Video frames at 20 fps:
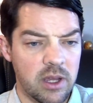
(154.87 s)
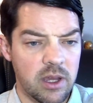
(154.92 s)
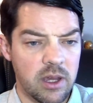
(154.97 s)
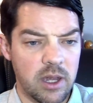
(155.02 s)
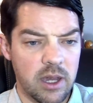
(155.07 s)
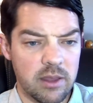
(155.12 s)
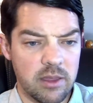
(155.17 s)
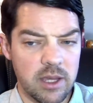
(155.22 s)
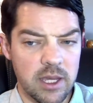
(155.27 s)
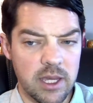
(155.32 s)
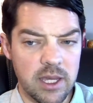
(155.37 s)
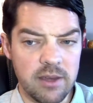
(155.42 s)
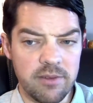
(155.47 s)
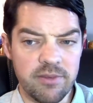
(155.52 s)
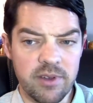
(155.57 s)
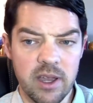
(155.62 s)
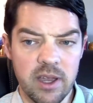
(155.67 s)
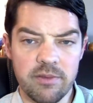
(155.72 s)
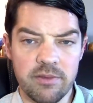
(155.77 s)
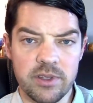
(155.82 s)
I think
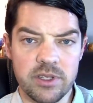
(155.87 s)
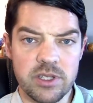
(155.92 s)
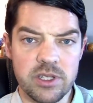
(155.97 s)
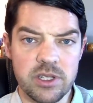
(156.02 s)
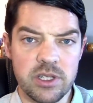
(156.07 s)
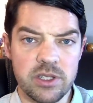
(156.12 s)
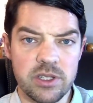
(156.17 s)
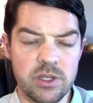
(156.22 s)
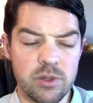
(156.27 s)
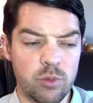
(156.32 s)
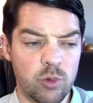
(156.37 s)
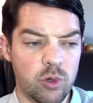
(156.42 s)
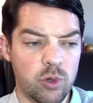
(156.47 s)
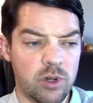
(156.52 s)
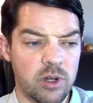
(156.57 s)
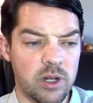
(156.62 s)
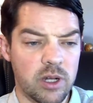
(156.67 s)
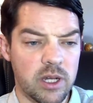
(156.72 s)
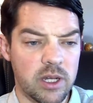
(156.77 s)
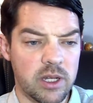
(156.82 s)
e5 is the
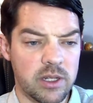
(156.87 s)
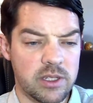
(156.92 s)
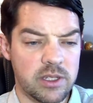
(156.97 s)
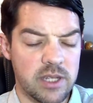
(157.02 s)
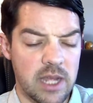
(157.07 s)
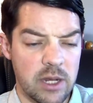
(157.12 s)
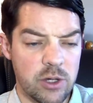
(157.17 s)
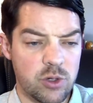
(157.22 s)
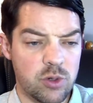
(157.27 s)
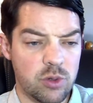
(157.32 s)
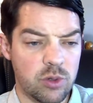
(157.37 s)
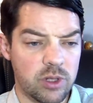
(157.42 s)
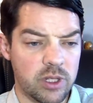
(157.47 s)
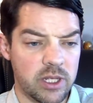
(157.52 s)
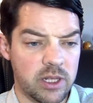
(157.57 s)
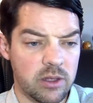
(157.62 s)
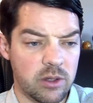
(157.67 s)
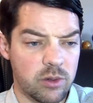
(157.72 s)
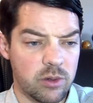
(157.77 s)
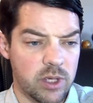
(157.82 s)
more
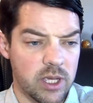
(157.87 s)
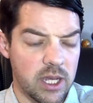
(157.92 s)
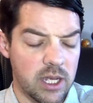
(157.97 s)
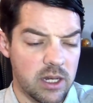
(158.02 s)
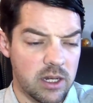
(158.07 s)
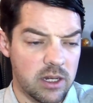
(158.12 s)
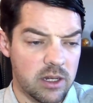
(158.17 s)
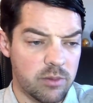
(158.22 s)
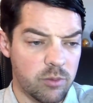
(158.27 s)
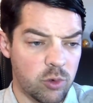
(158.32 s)
centrally located,